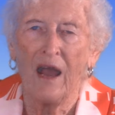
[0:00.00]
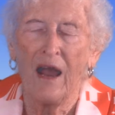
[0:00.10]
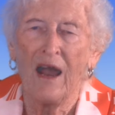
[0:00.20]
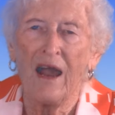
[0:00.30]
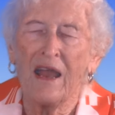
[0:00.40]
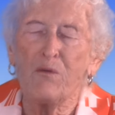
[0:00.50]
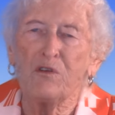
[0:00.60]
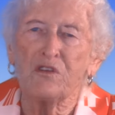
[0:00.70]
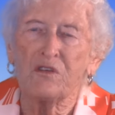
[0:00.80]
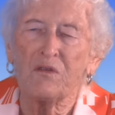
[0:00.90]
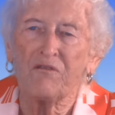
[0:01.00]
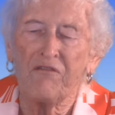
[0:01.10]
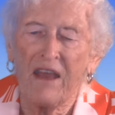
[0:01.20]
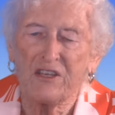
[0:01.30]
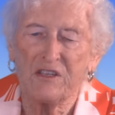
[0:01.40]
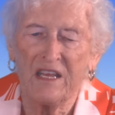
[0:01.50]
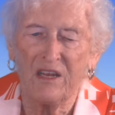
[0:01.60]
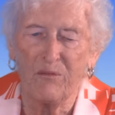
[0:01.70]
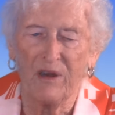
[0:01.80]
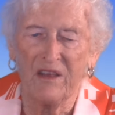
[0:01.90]
I was
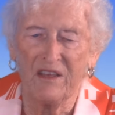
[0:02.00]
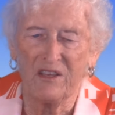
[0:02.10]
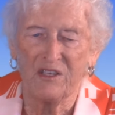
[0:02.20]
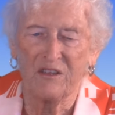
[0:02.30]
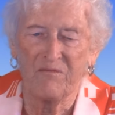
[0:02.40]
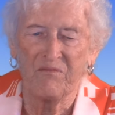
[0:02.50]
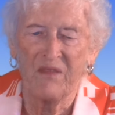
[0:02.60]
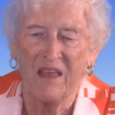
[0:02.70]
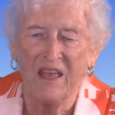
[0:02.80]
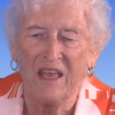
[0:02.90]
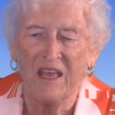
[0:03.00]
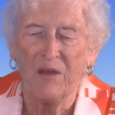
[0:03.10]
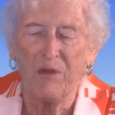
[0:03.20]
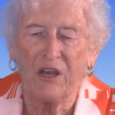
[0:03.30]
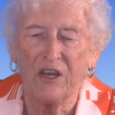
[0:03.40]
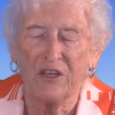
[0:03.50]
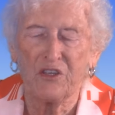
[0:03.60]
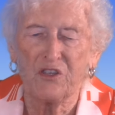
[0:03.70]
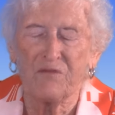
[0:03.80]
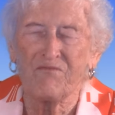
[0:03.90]
fascinated by this
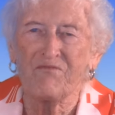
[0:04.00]
because